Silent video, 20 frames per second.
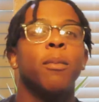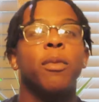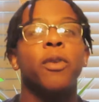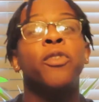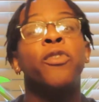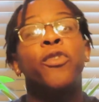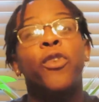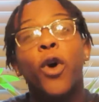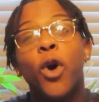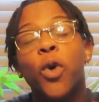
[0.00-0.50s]

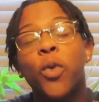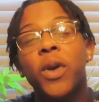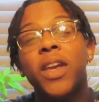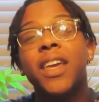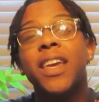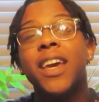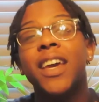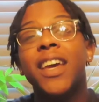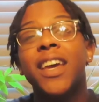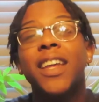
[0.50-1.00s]
Before we
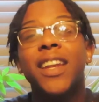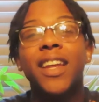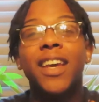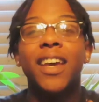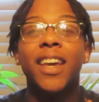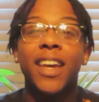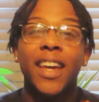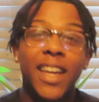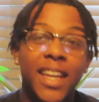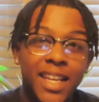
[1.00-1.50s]
get
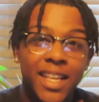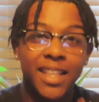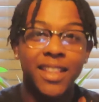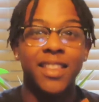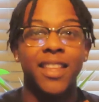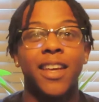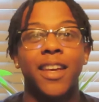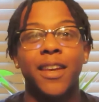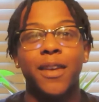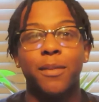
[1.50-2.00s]
into
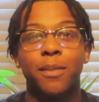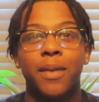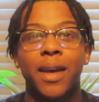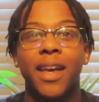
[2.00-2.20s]
anything,